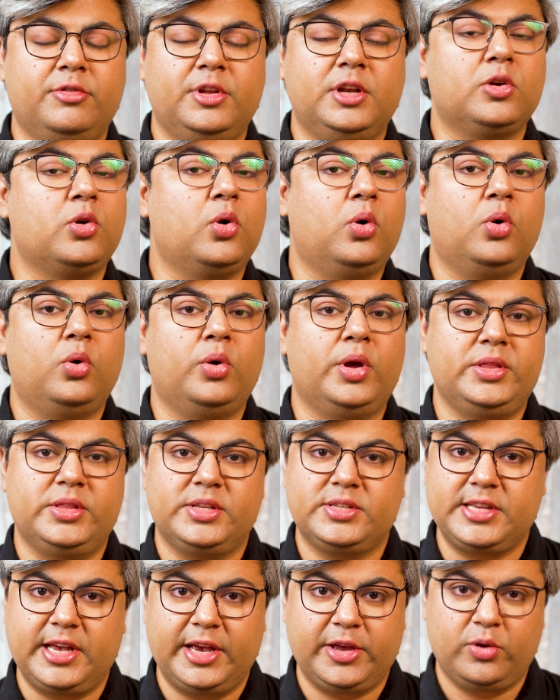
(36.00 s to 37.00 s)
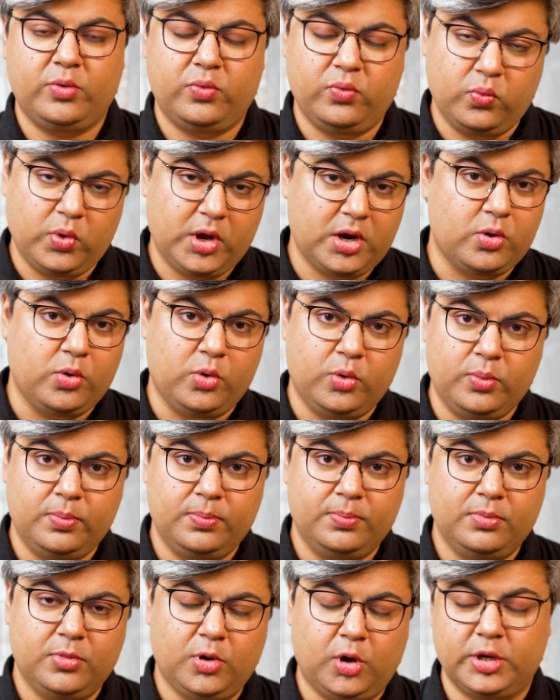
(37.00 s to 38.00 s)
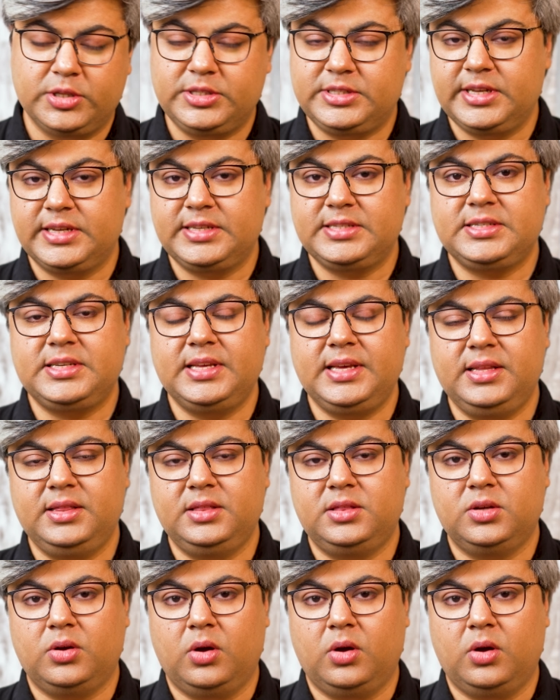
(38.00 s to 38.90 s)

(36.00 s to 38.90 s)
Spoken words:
will go in the sign of Virgo on 16th